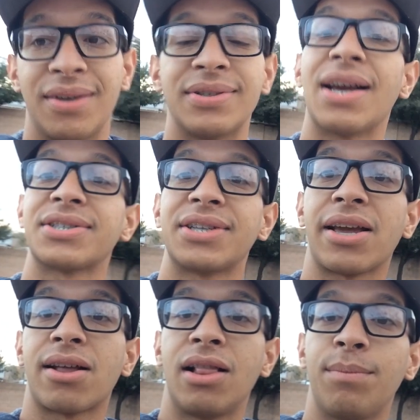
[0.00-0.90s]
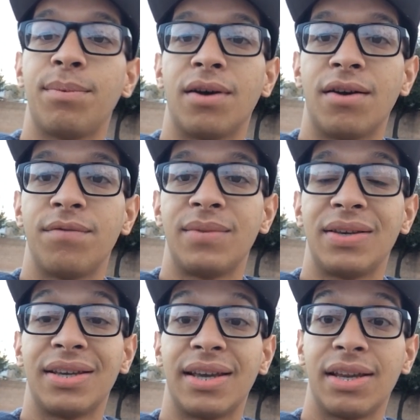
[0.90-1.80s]
here's actually a clip of
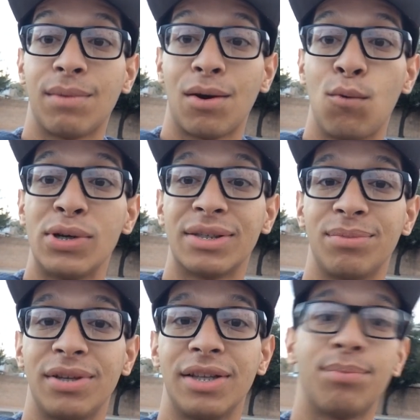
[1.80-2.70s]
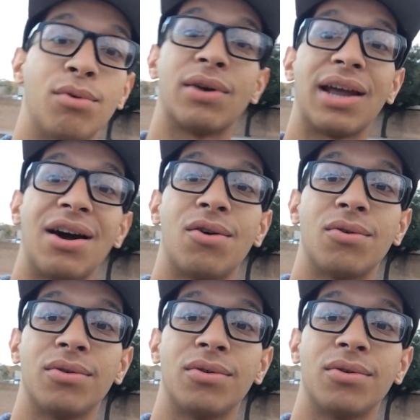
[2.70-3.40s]
me getting my wisdom teeth pulled out.